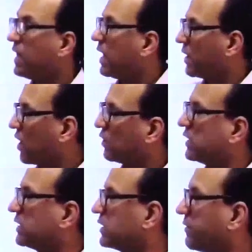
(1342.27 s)
Now it
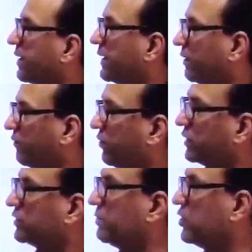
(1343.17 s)
is dividing
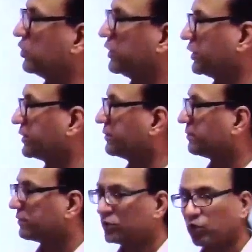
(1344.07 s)
first meiosis
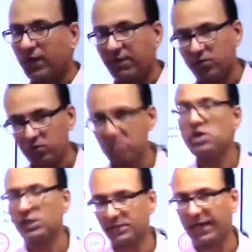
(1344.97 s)
to give you
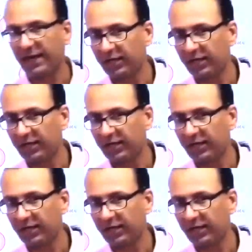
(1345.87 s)
secondary